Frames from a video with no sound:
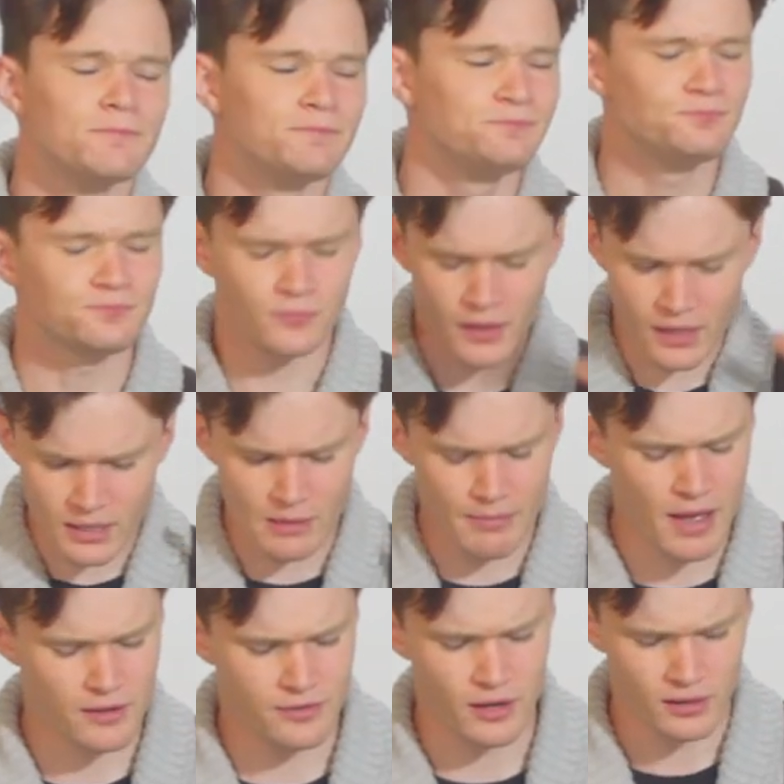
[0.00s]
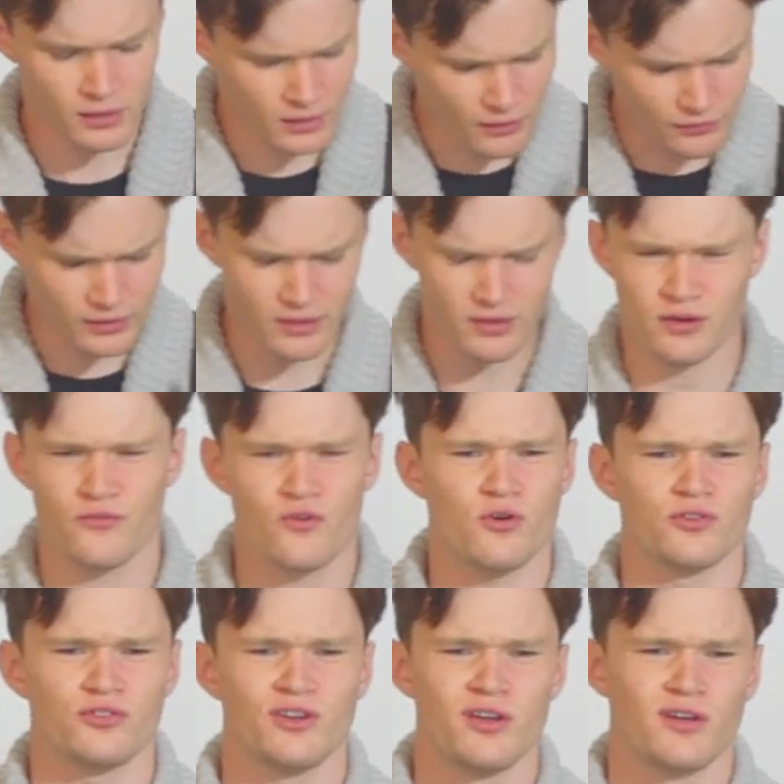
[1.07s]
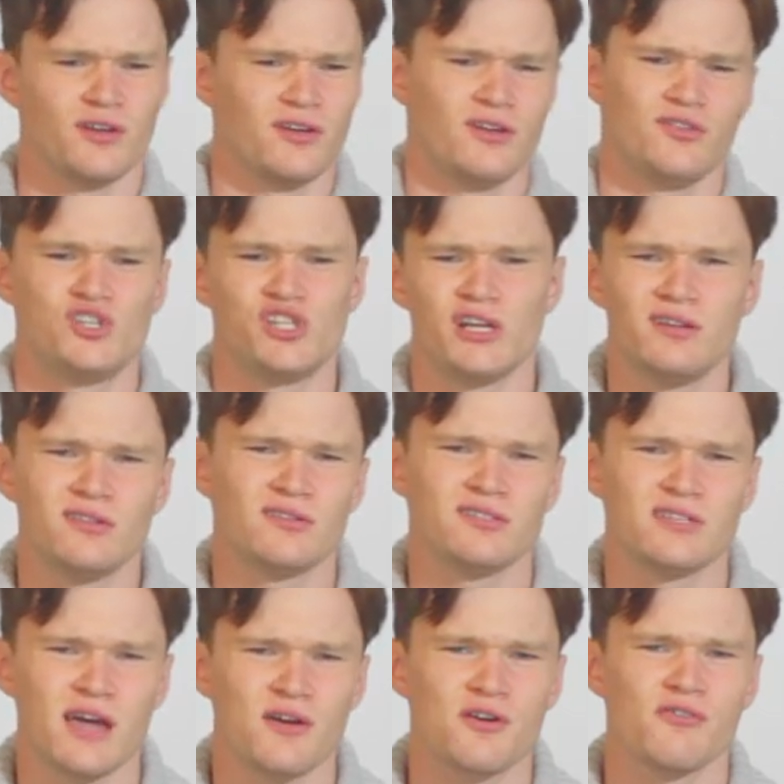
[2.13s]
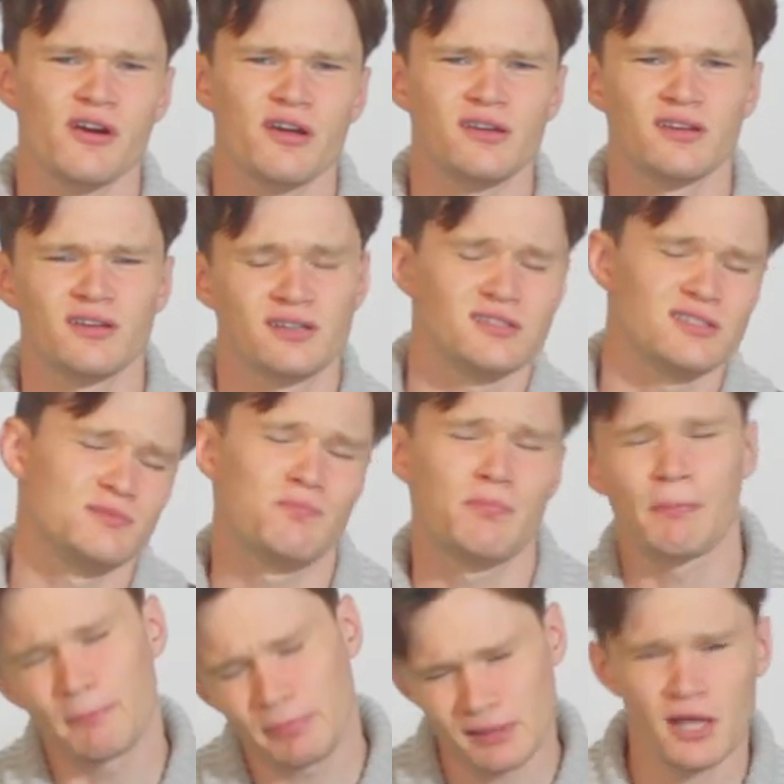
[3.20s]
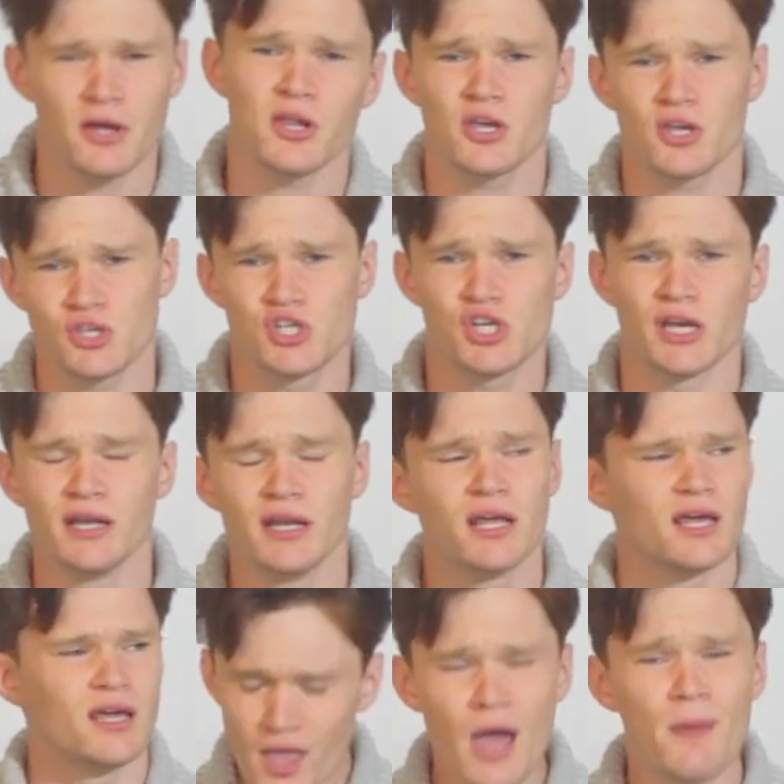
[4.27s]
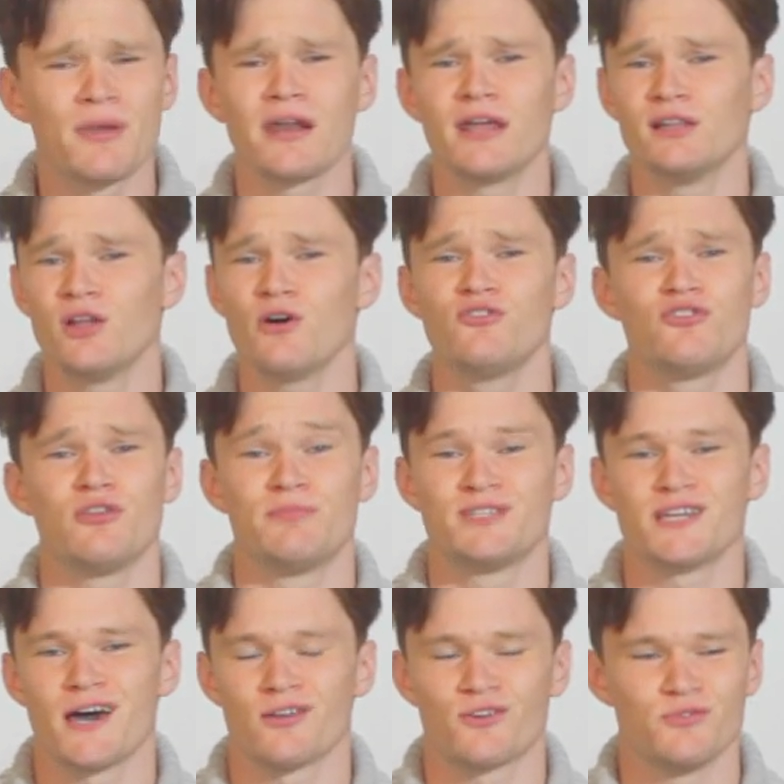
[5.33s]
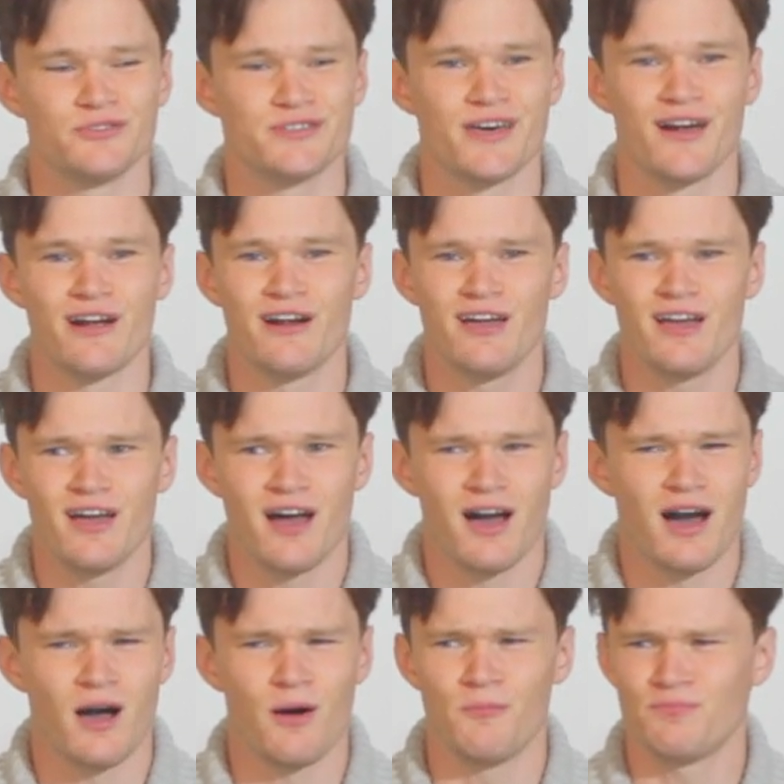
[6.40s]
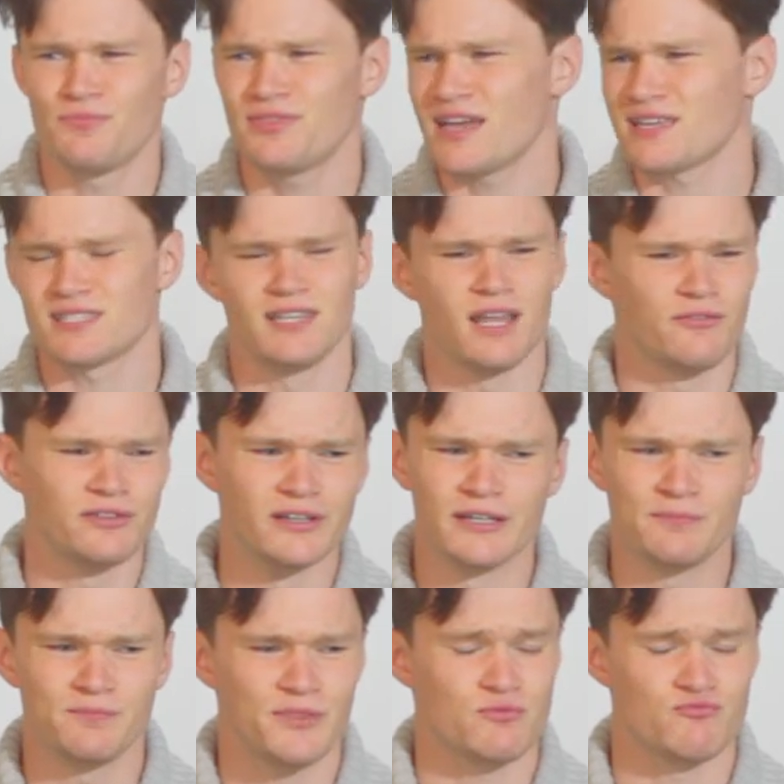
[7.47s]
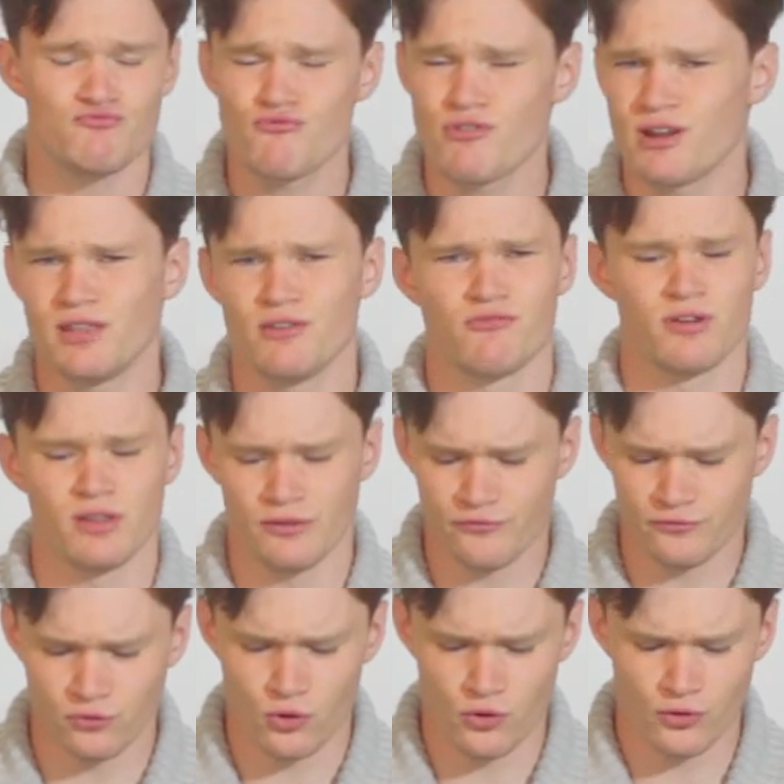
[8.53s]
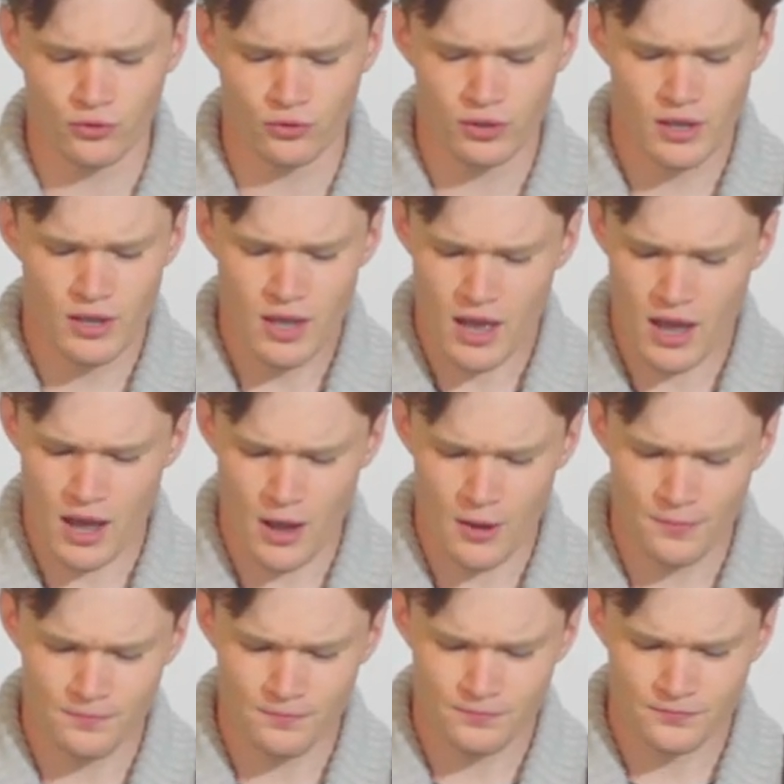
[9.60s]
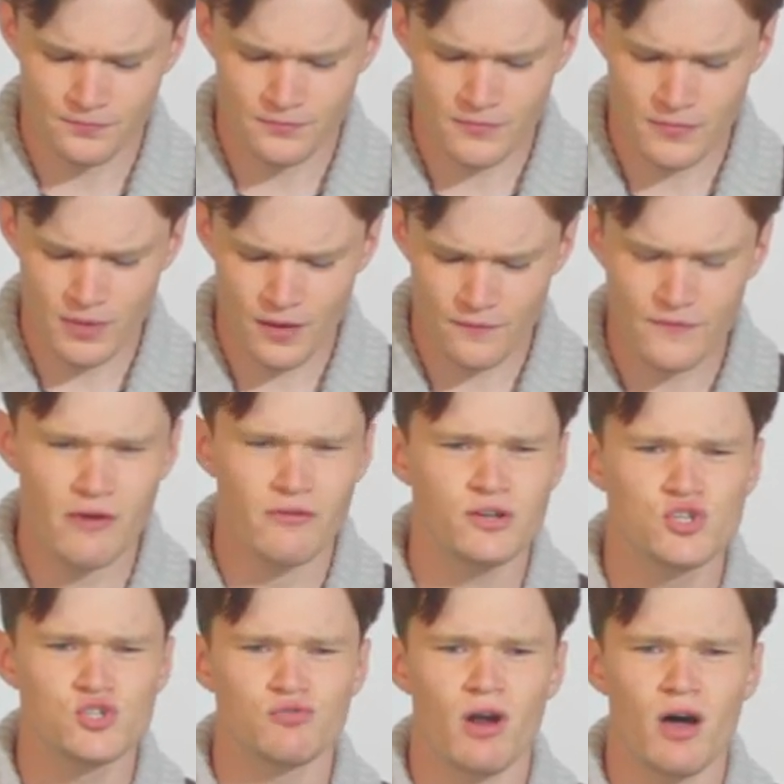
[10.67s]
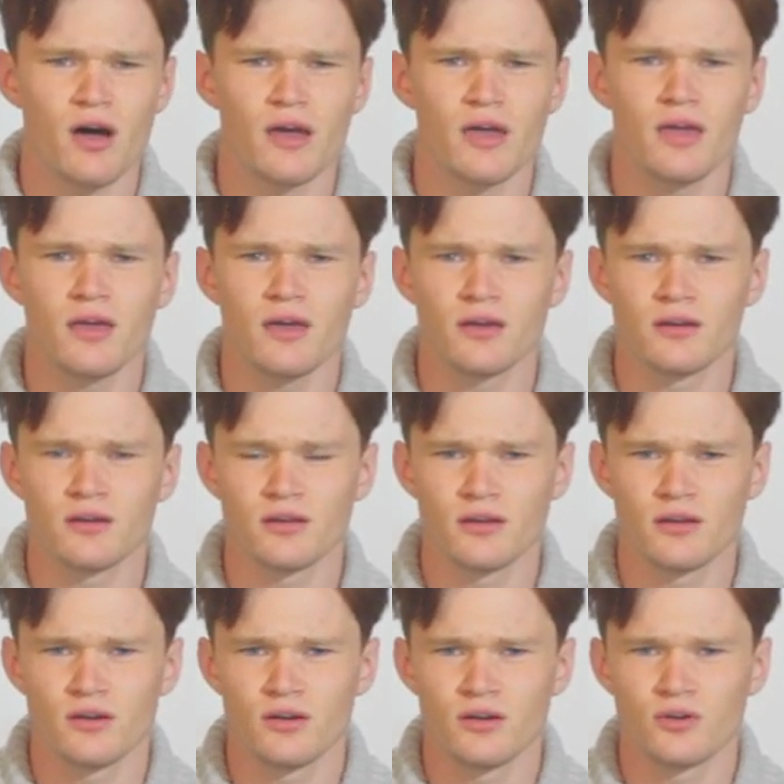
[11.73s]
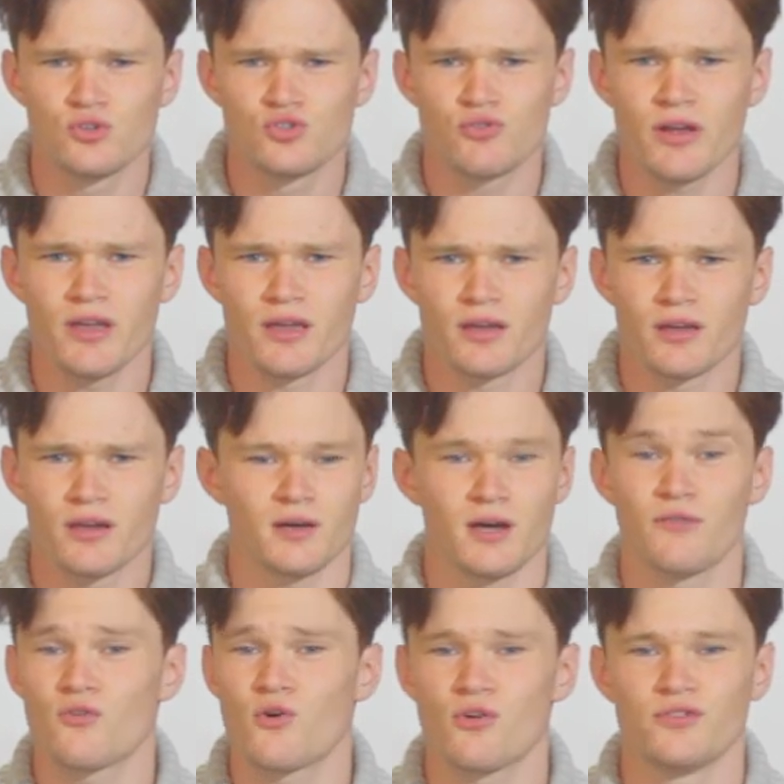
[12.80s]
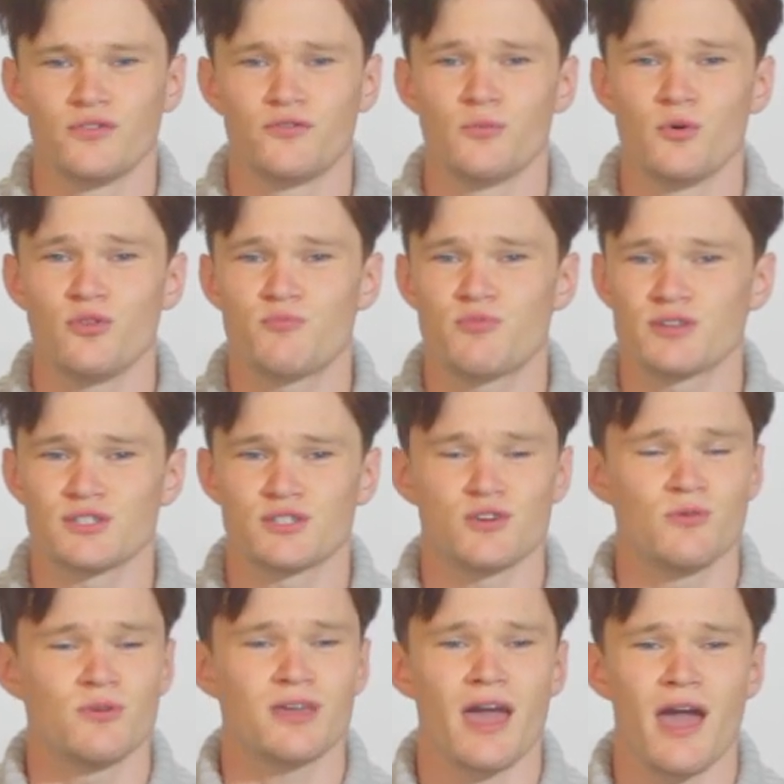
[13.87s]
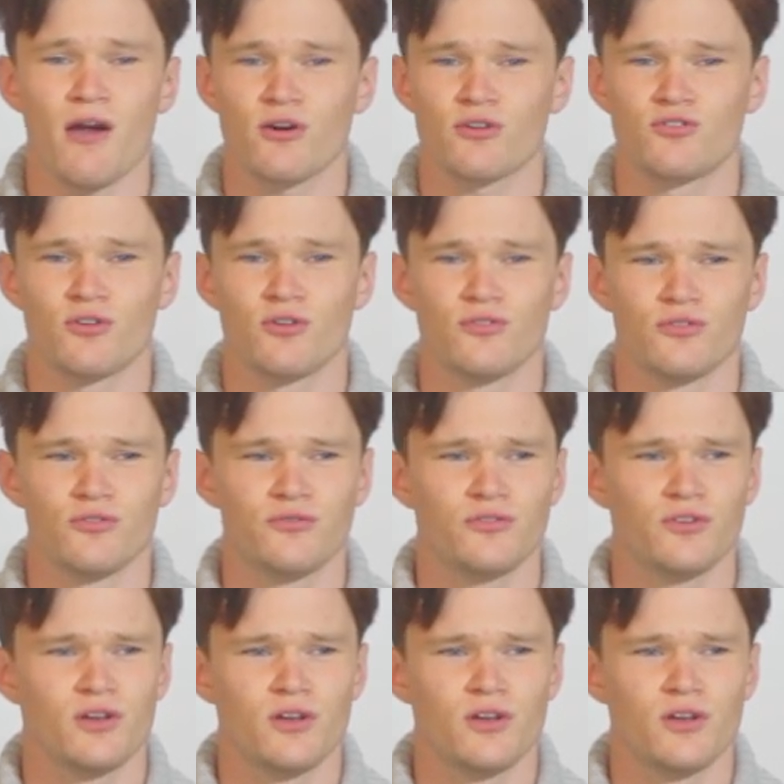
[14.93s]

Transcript: in the back there. Lovely. And of course, gin, Tanqueray, bloody good gin. I'm getting loads of the botanicals there. That's lovely. Really, really floral. Very dry drink. And of course, the vermouth brings its own characters of